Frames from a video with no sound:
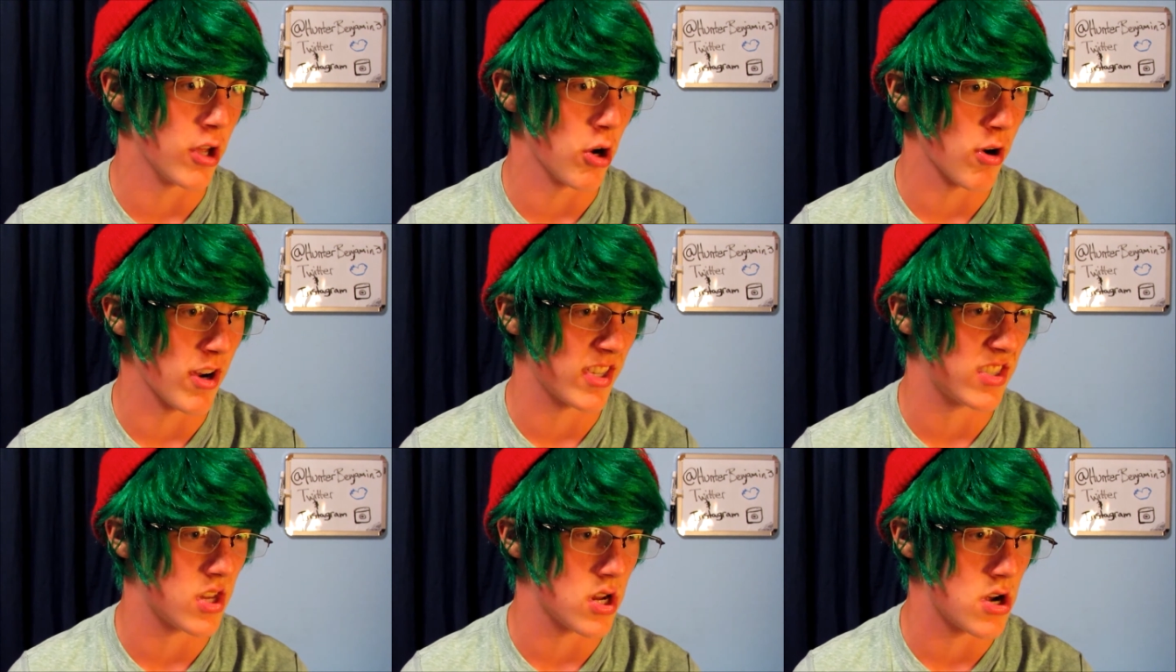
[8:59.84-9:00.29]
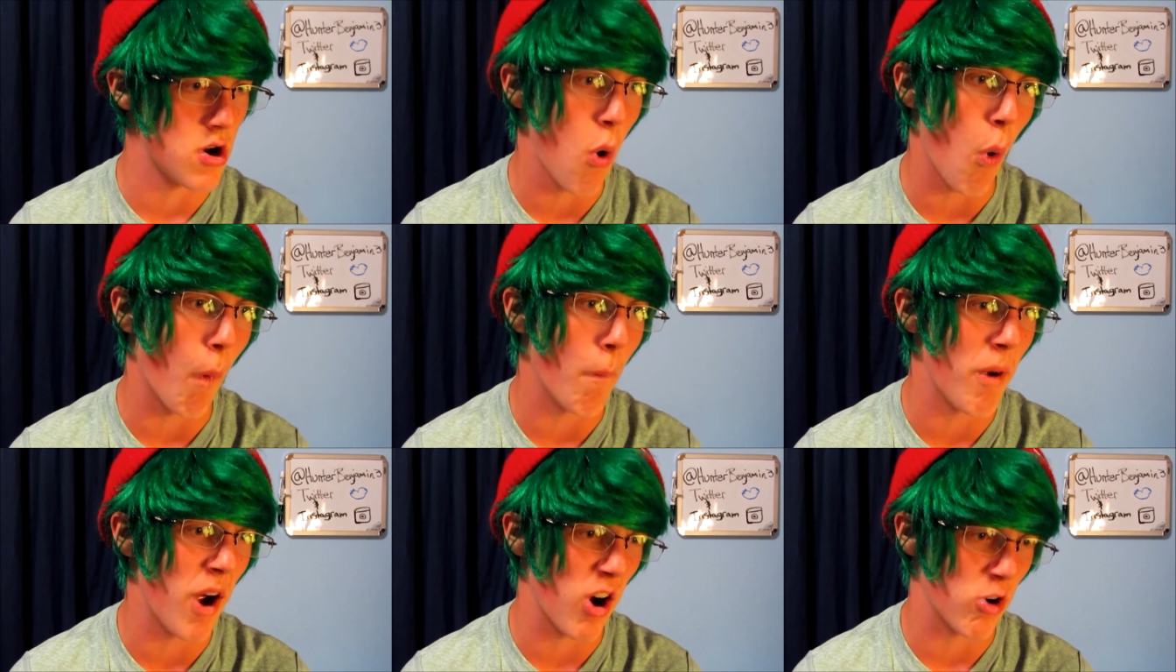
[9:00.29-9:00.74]
there is to
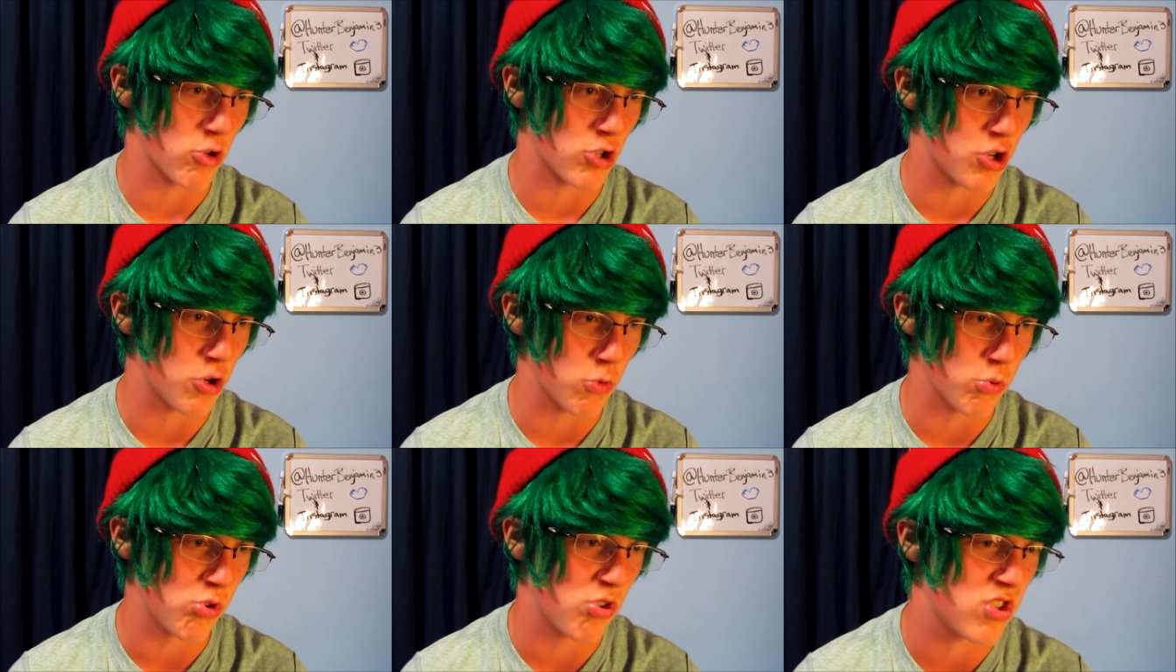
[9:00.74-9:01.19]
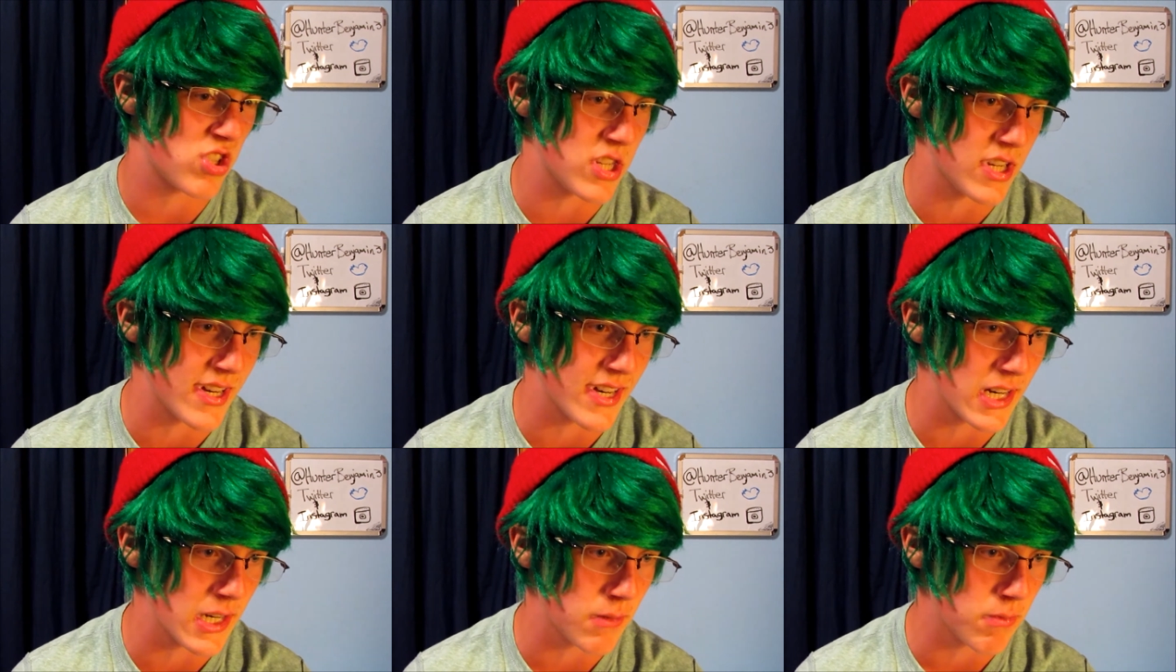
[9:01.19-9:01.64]
know about you,
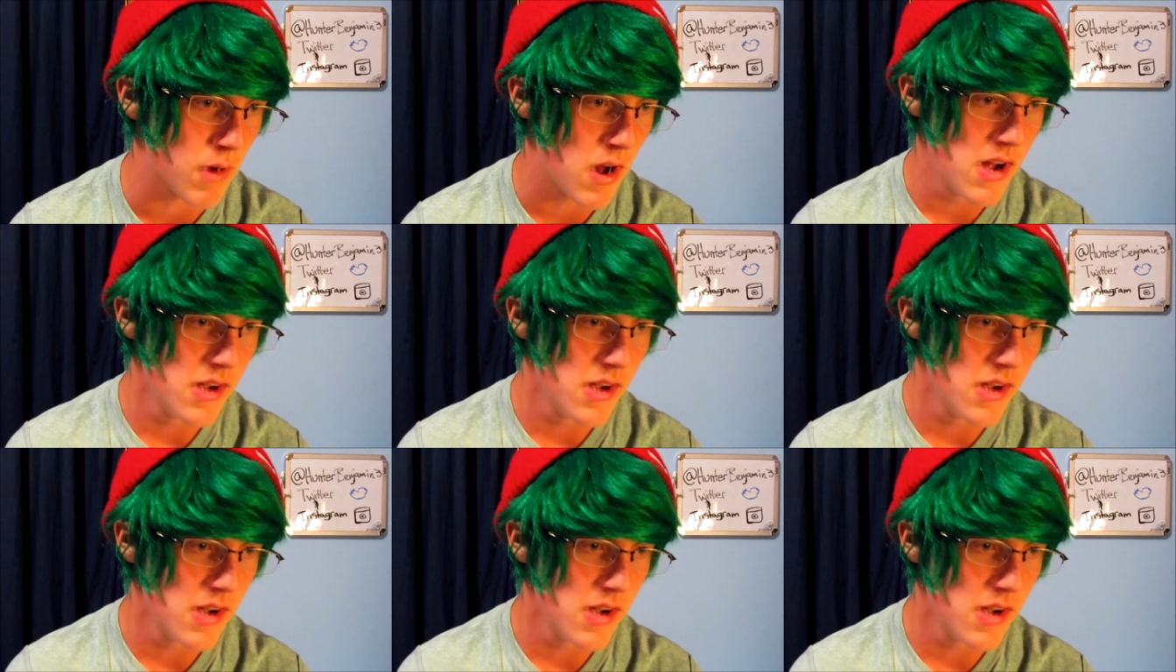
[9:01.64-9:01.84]
Sam.